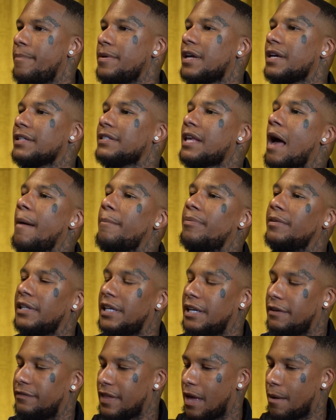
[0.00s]
Because I
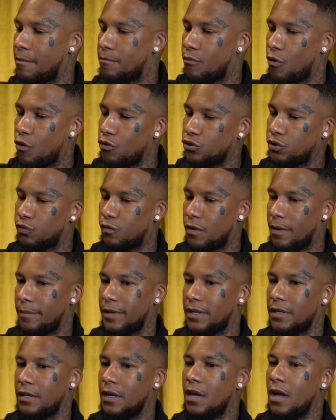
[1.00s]
believe that most
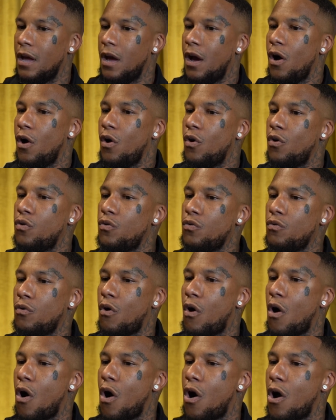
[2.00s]
women who
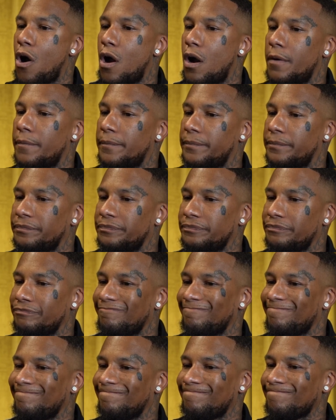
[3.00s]
are
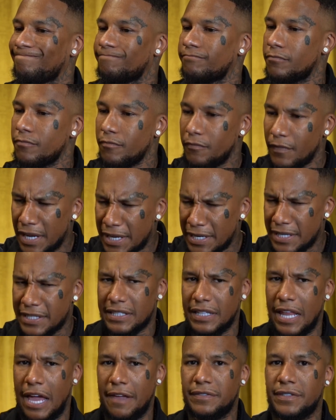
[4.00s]
in
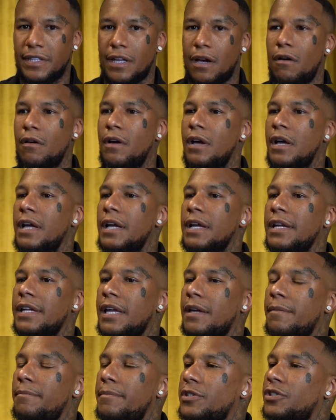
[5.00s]
this lifestyle
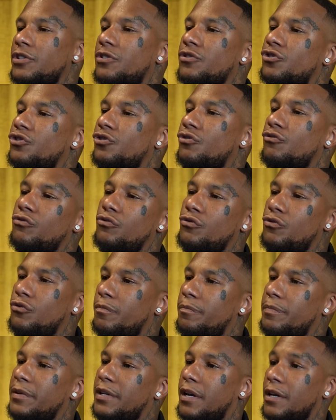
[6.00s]
get
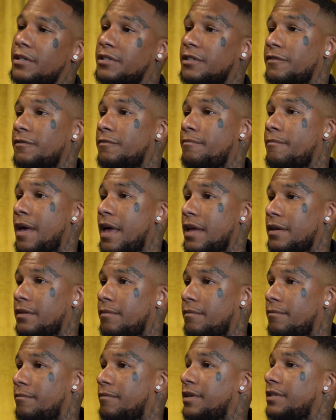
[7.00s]
misconstrued because of
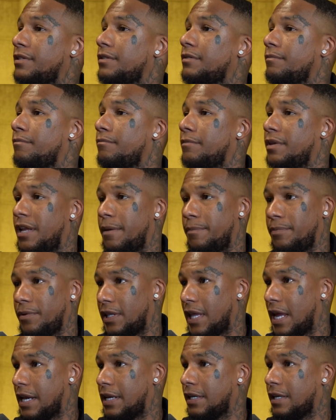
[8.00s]
men
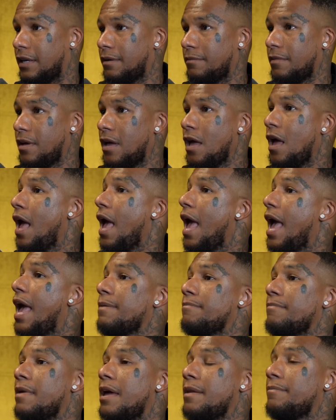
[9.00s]
manipulating them
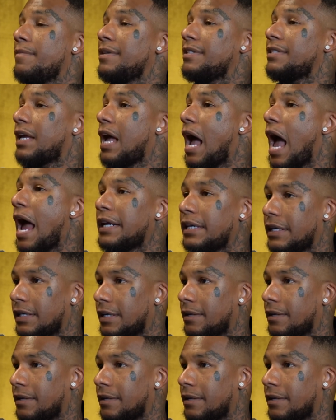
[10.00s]
and men misguiding